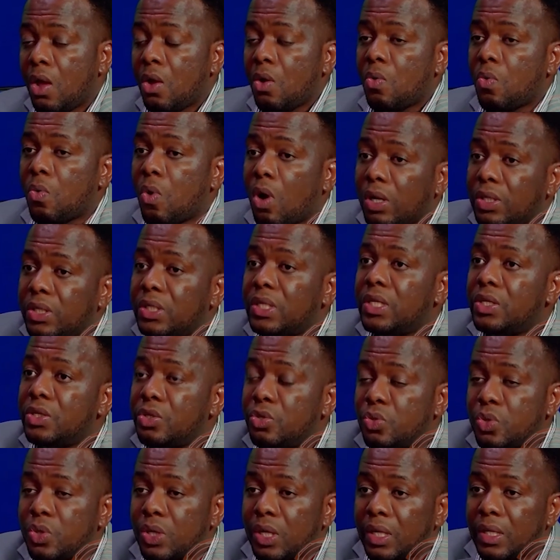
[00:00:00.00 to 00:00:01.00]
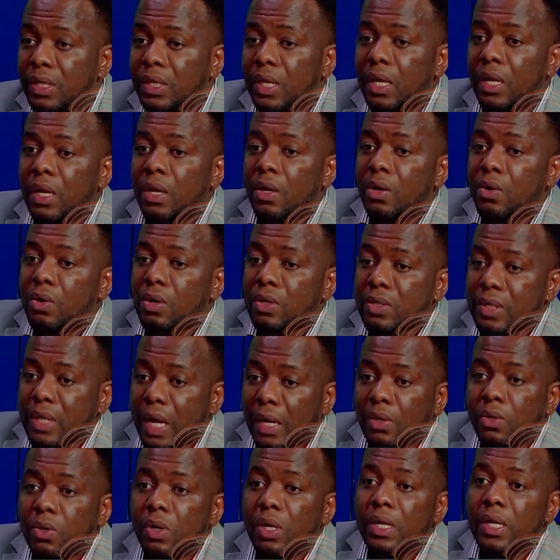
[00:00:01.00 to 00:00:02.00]
What he is doing
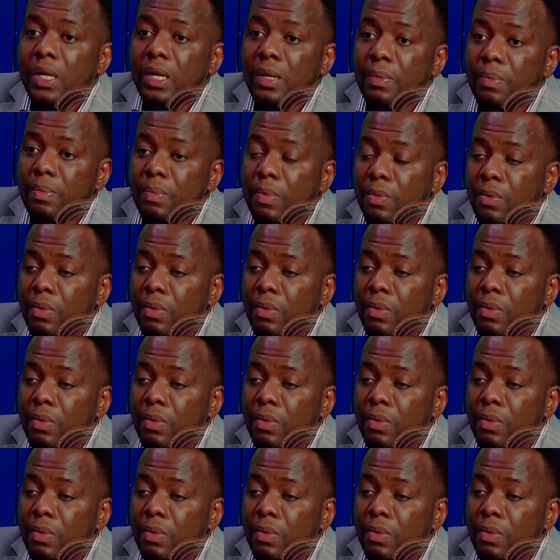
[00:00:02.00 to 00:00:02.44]
can only